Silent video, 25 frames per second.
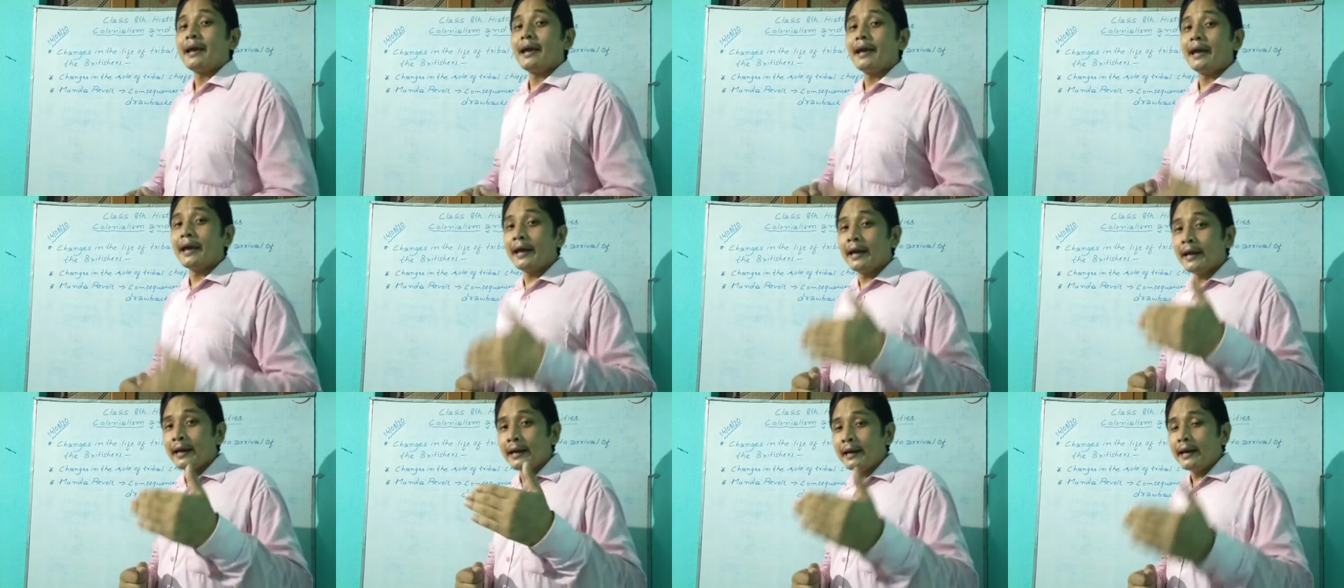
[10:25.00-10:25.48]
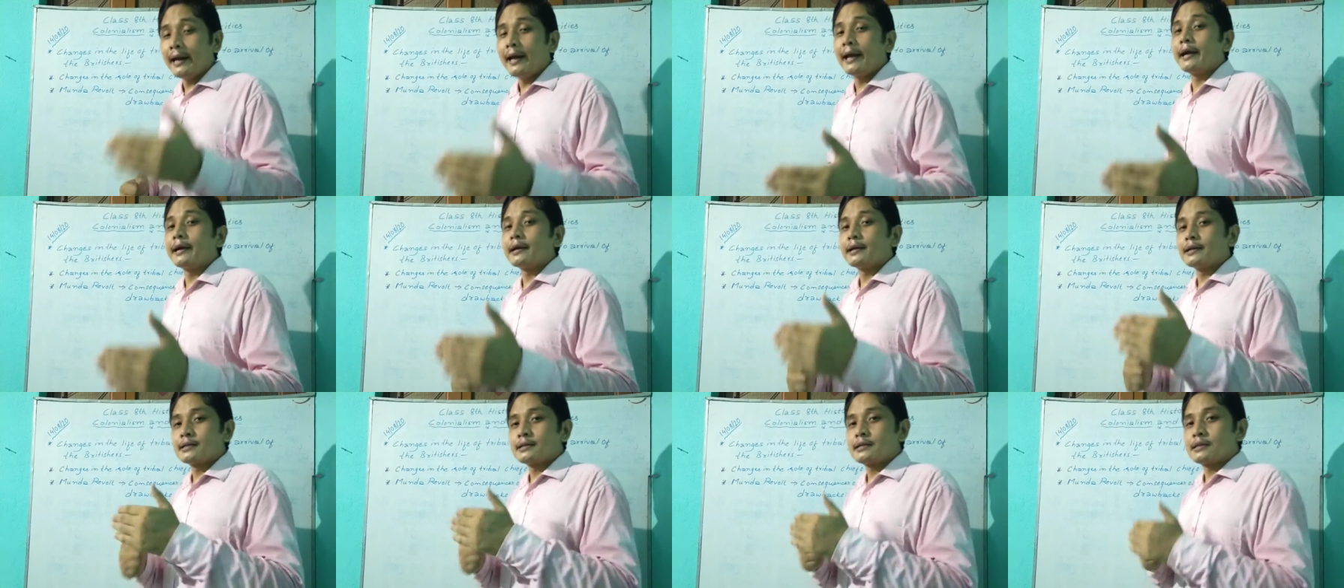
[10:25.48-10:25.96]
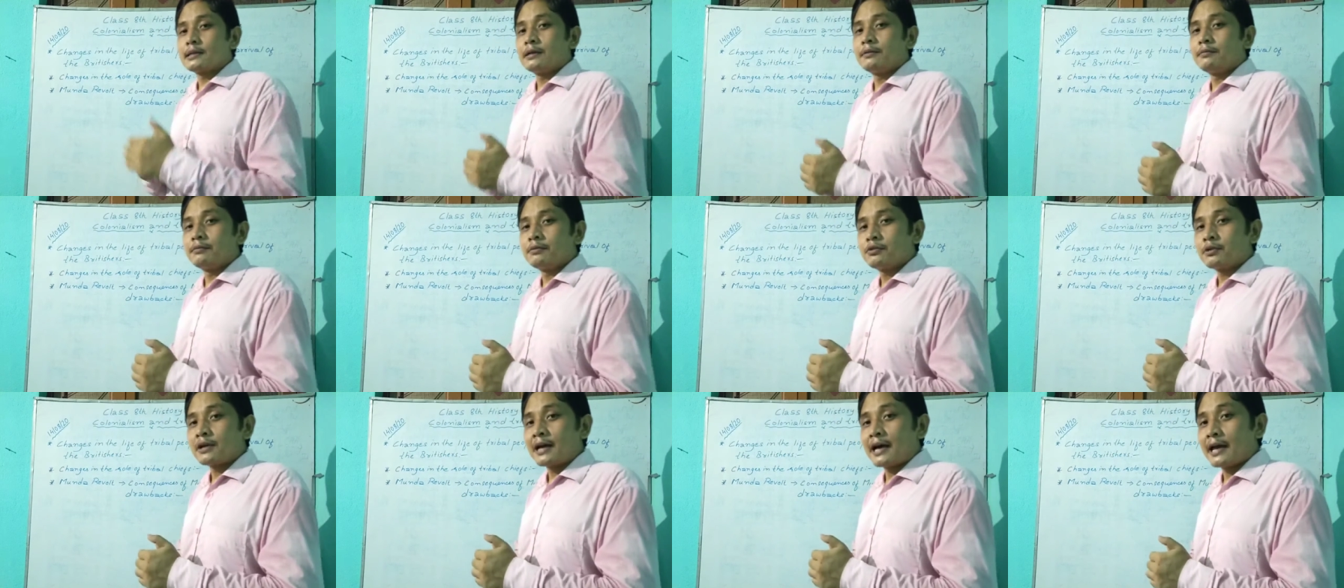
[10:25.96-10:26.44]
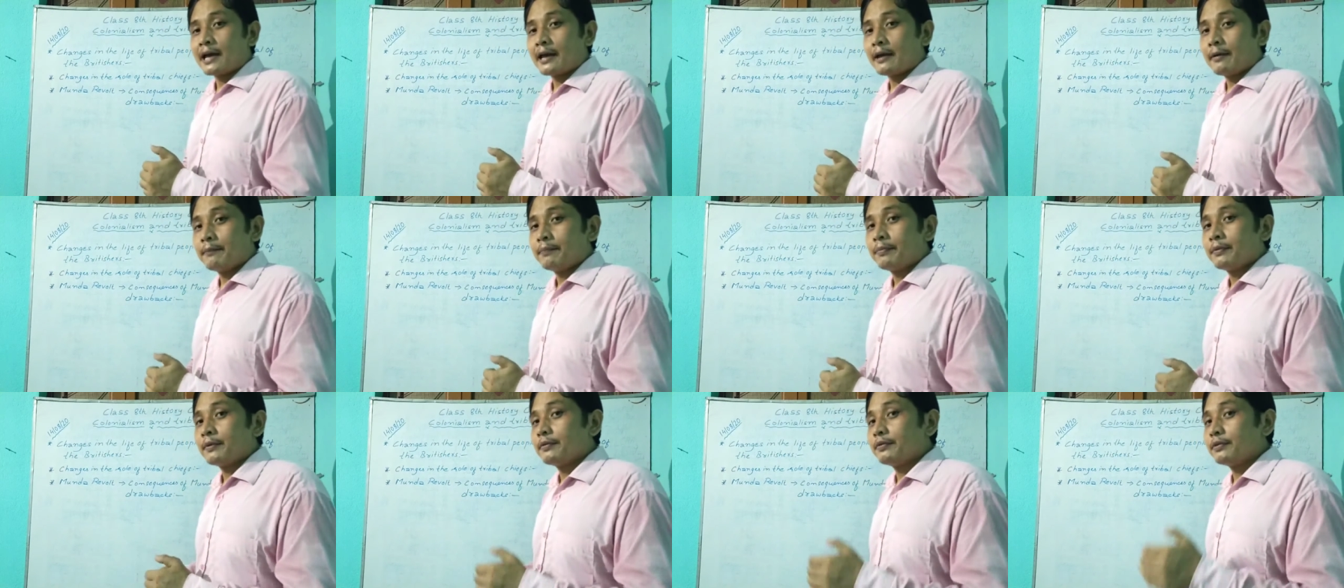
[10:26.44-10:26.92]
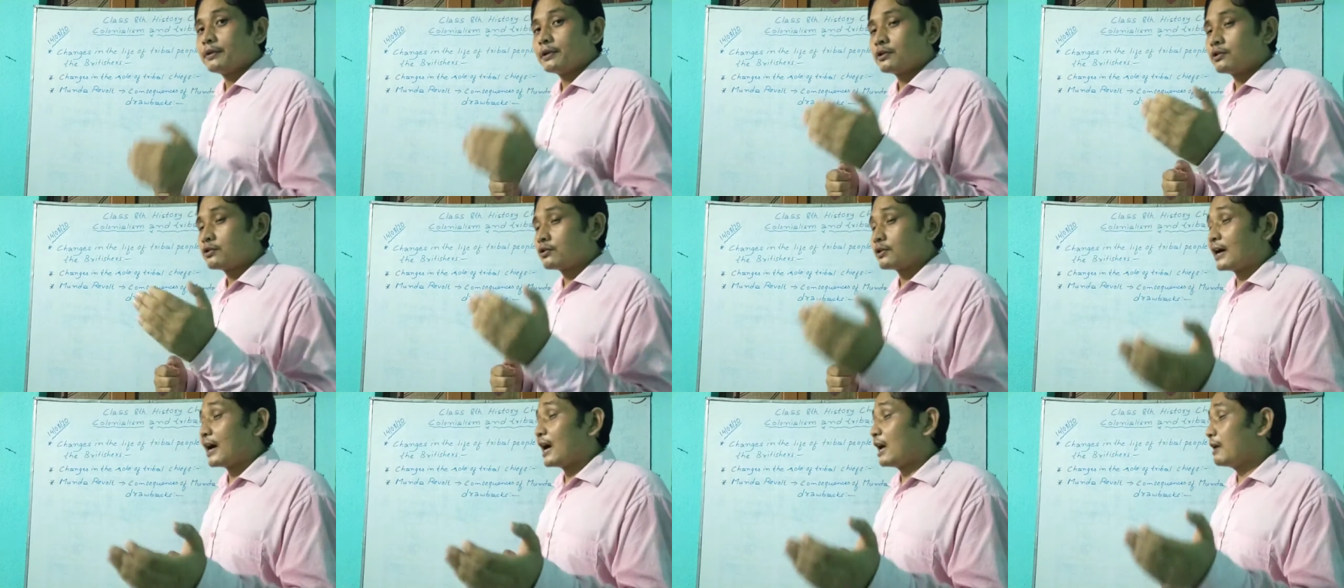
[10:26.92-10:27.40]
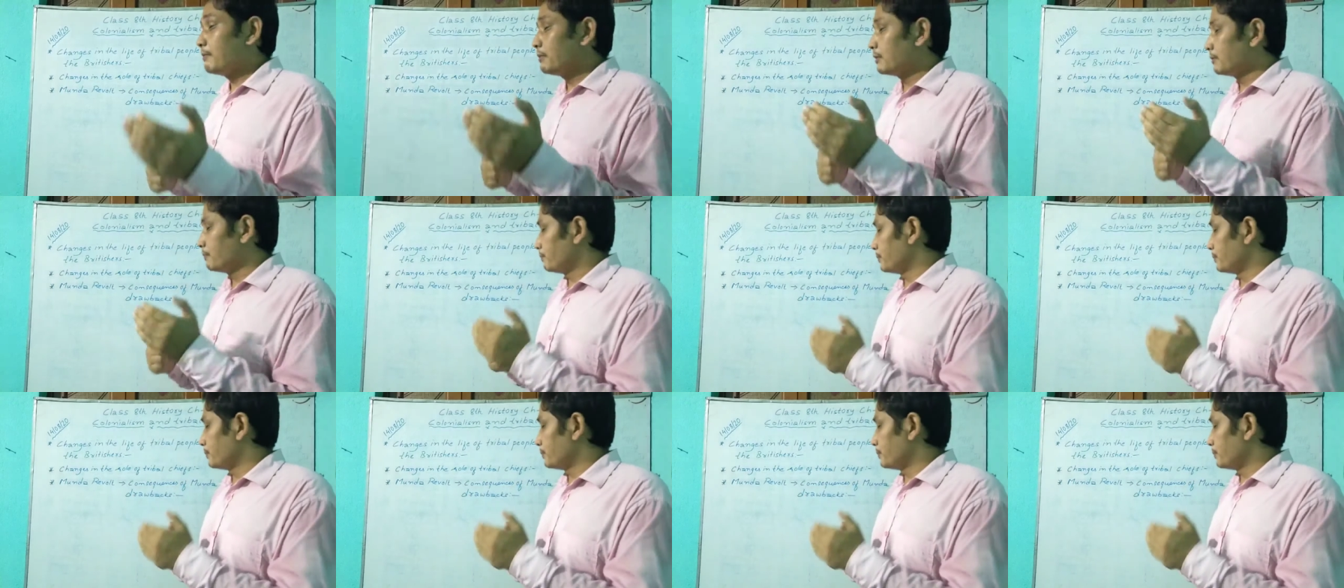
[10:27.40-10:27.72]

and at the same time the tribal